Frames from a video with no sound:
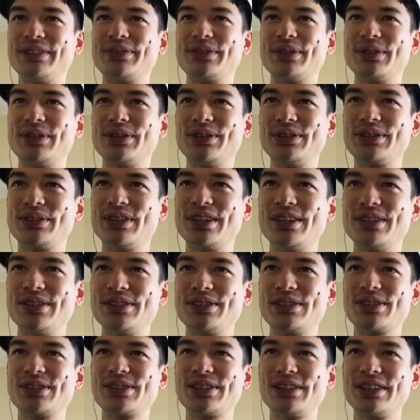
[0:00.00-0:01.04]
for this
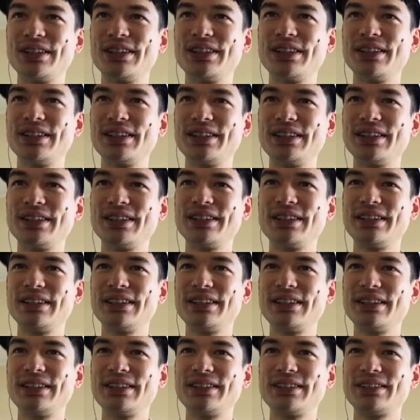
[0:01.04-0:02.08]
stage.
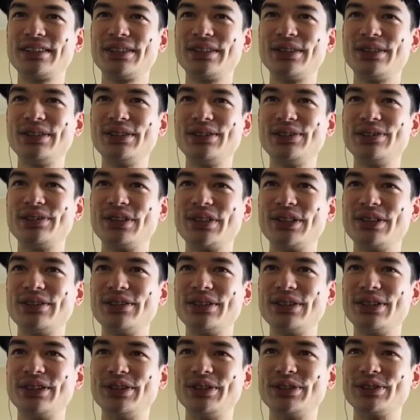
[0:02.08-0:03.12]
So he's very,
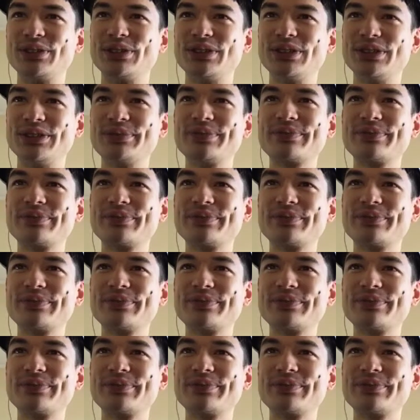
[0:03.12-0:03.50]
very useful.